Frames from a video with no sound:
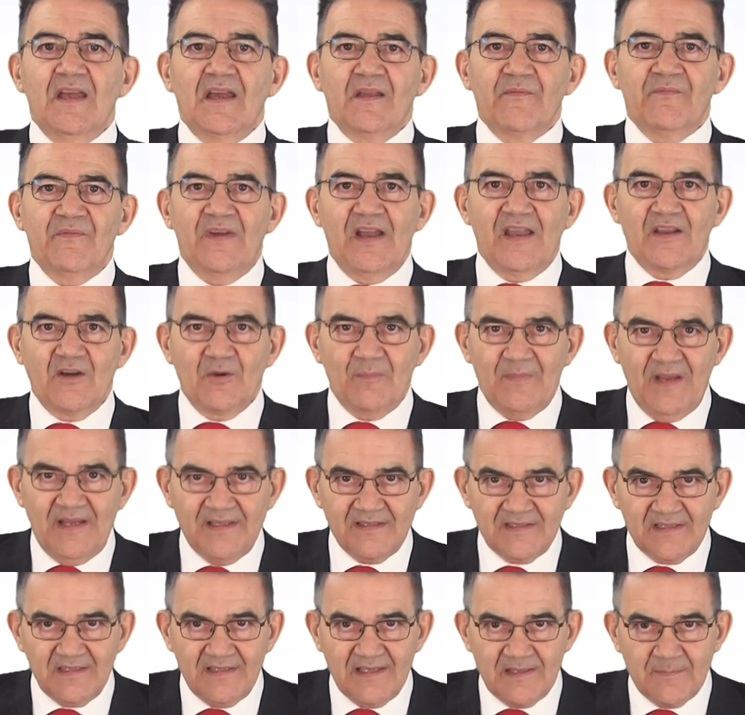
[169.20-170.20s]

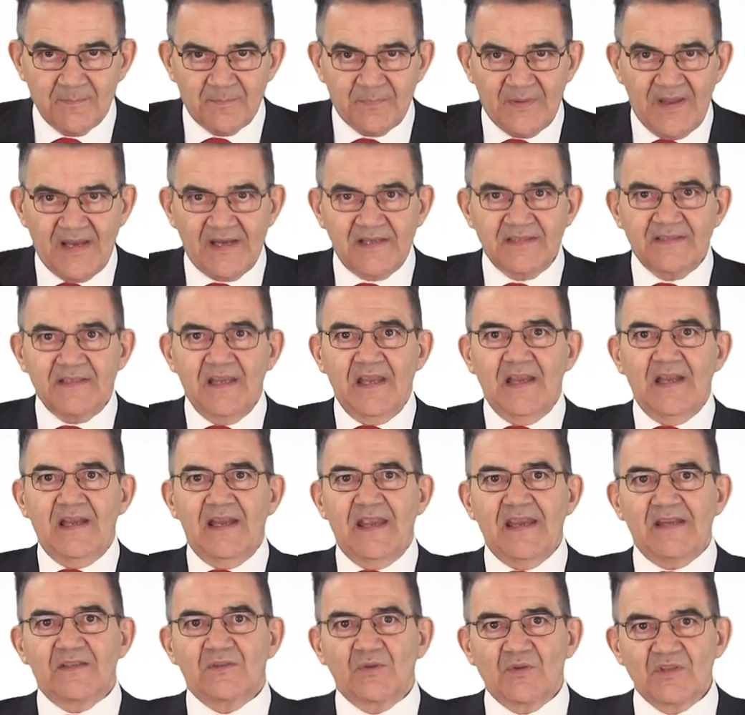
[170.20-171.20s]
environmental impact,
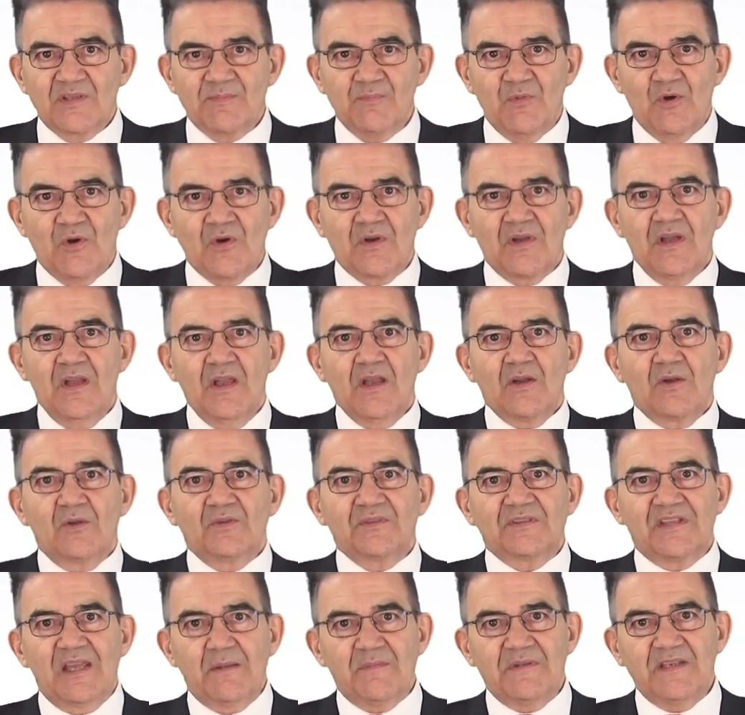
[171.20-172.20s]
electrosmog,
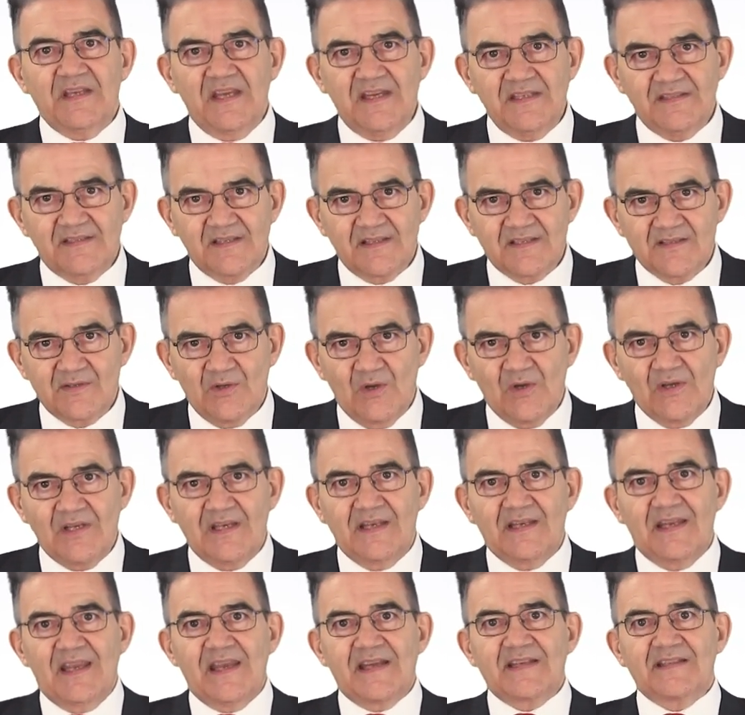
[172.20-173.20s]
contaminated
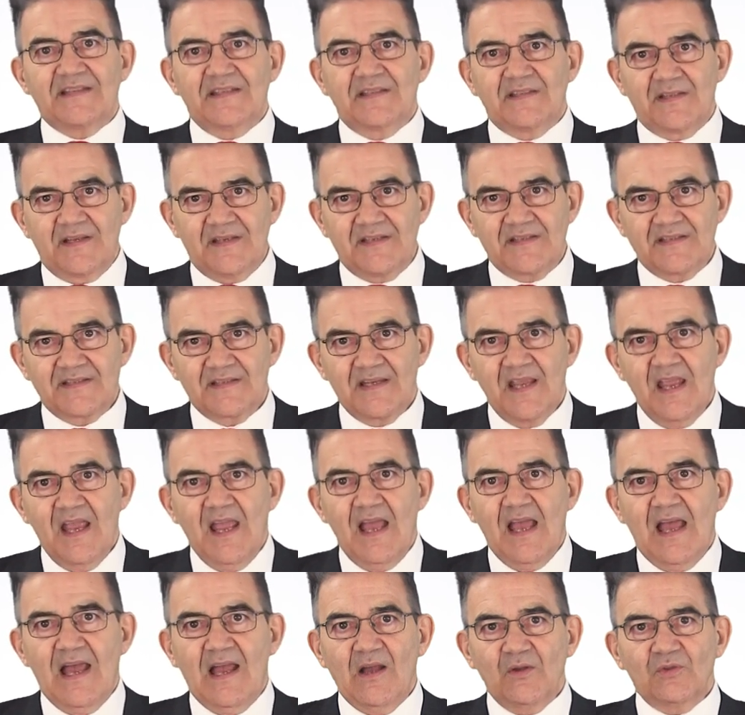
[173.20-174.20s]
soil and exit risk.
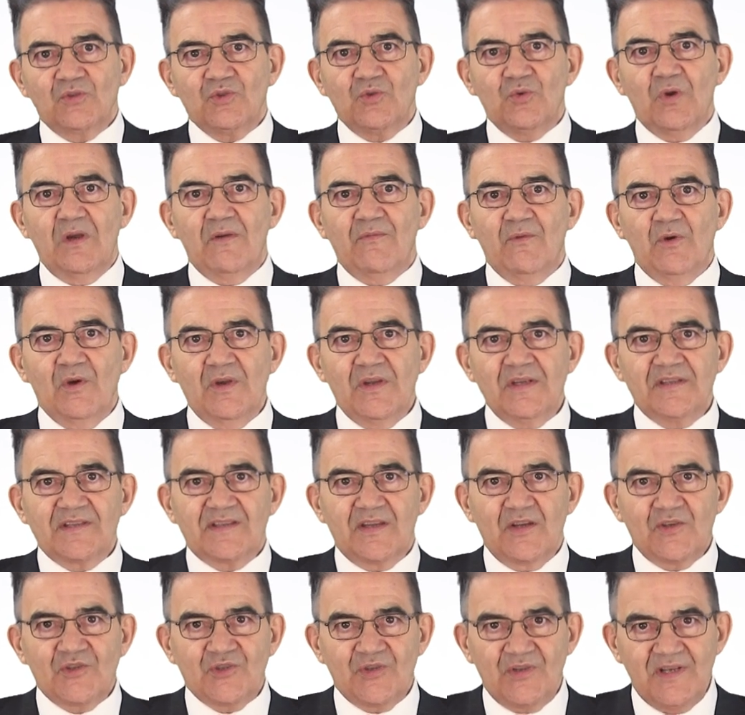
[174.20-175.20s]
How to avoid
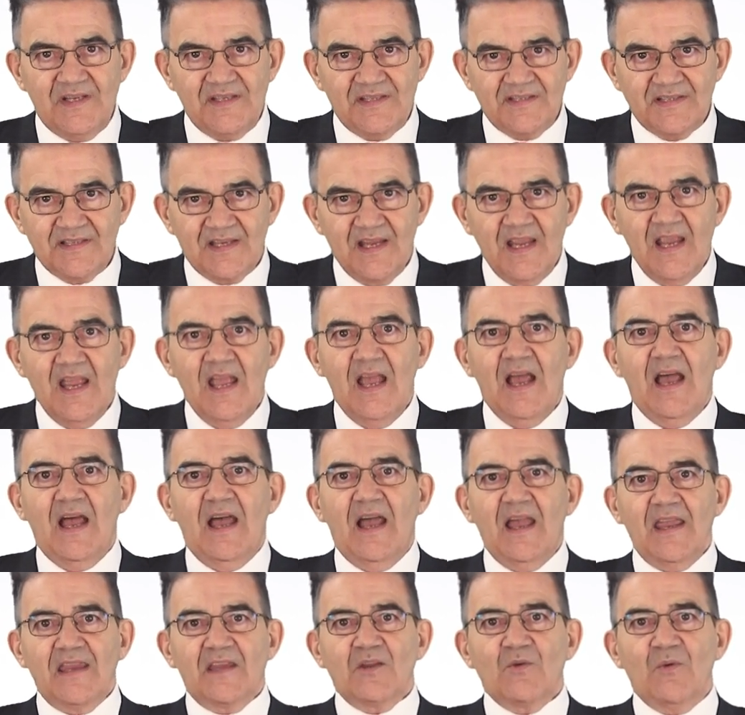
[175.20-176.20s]
such risk?
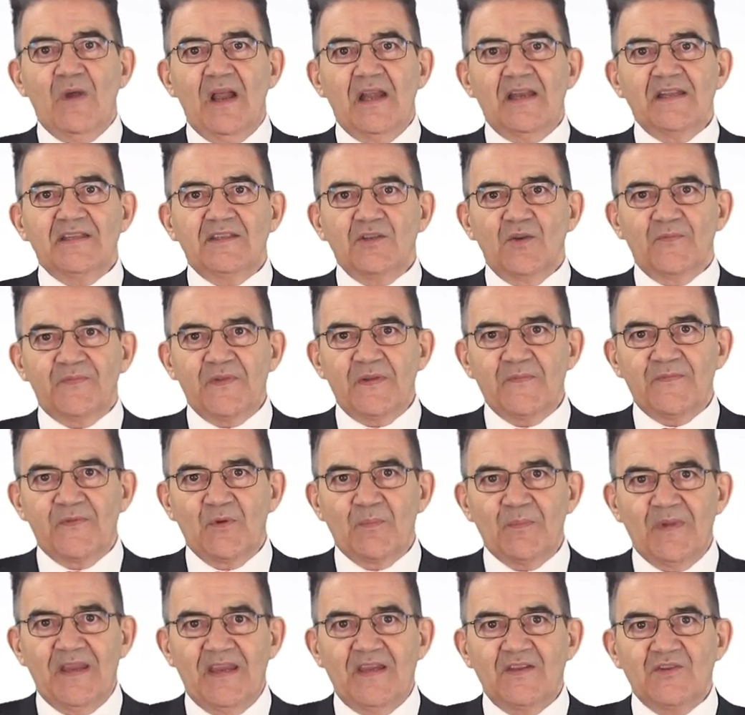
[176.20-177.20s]
High quality of
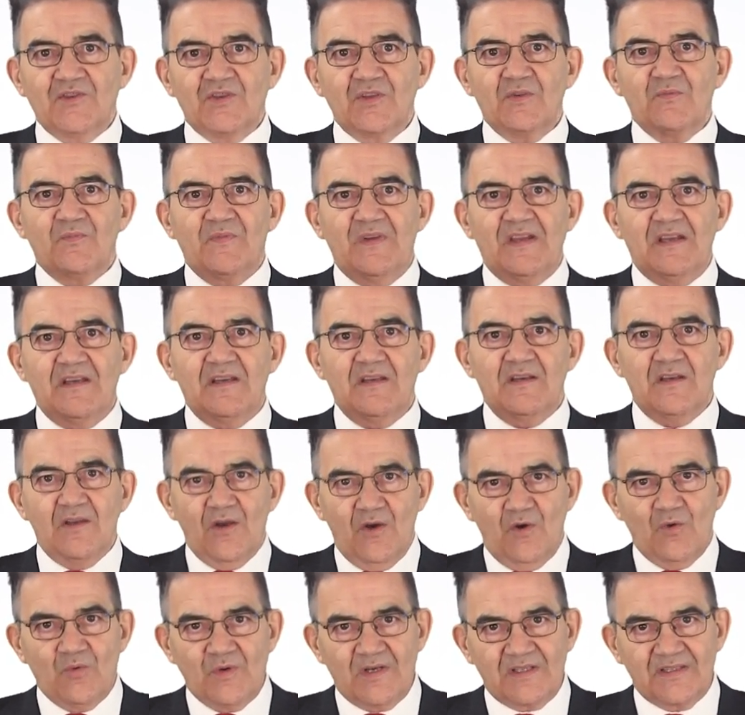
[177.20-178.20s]
information will
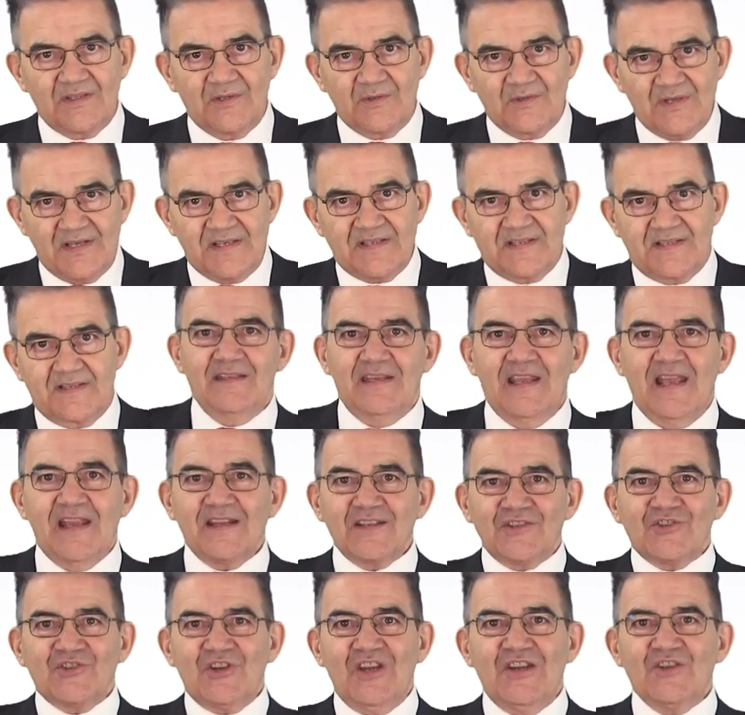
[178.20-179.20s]
lower the risk. The
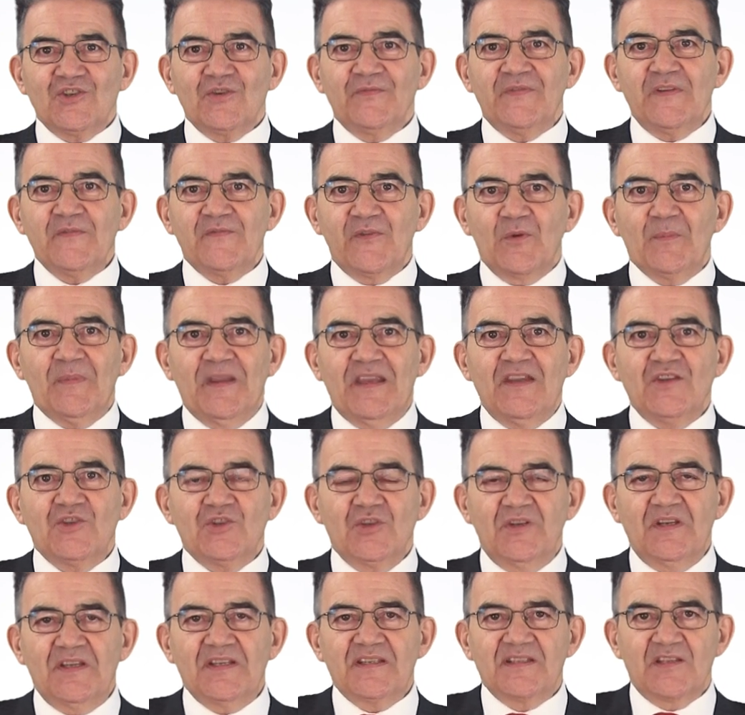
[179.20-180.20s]
exchange of
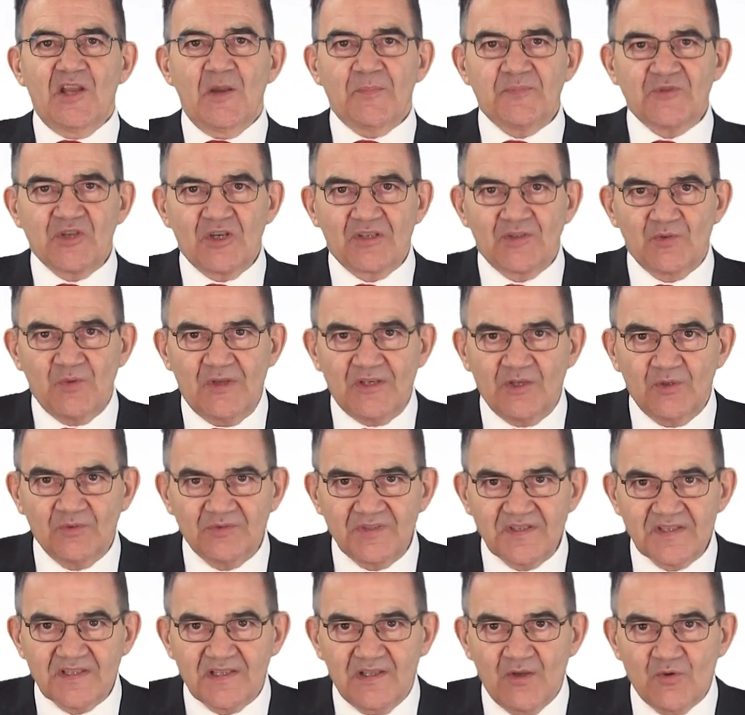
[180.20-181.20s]
information is subject to a
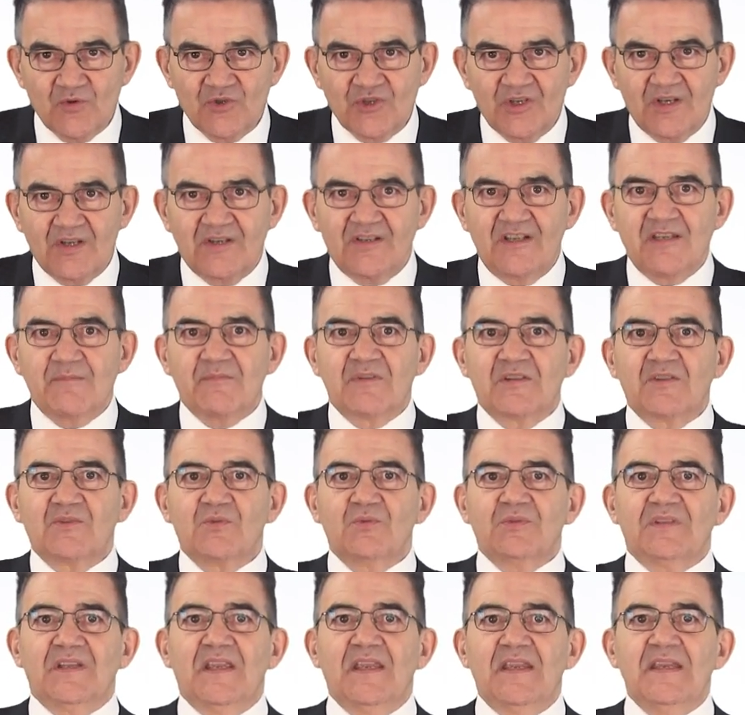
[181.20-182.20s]
non-disclosure agreement.
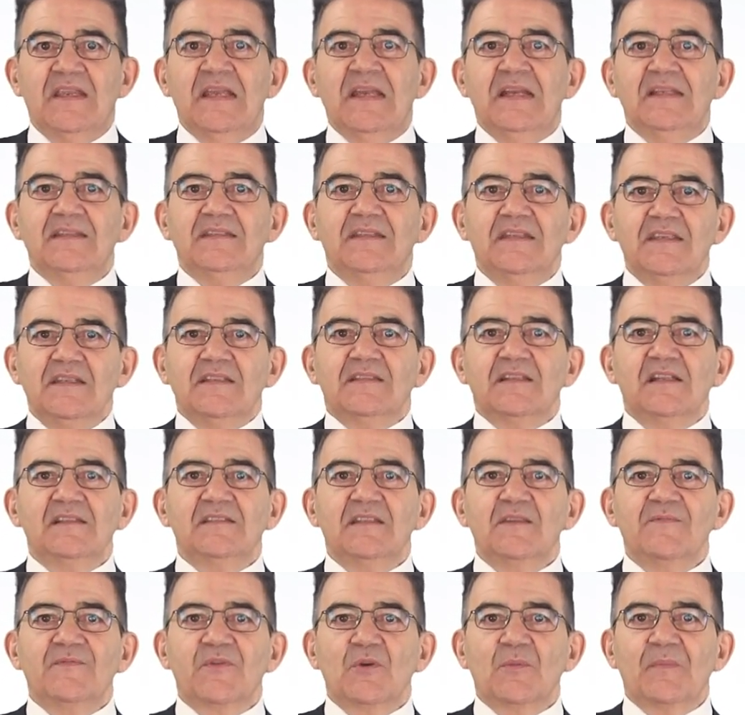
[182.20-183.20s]
Today,
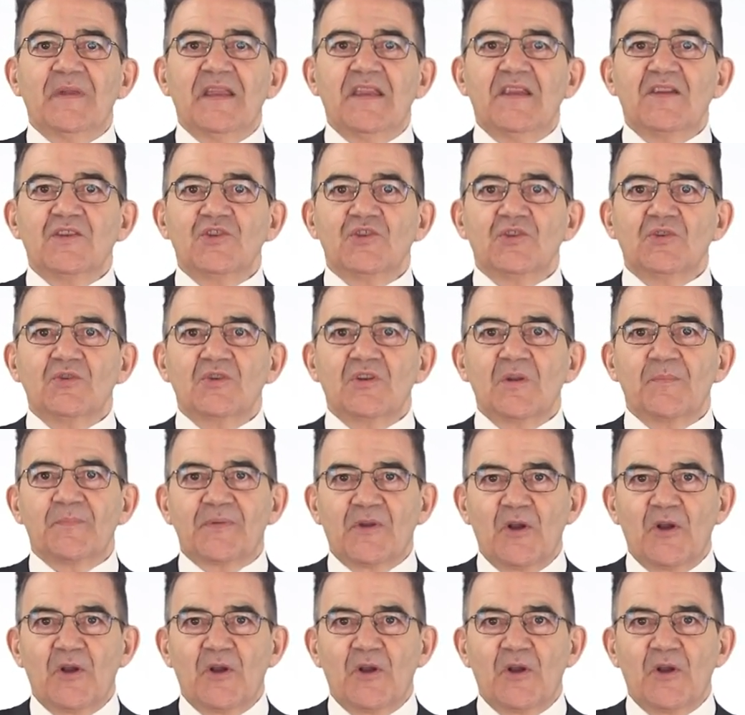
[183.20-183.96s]
detailed information on a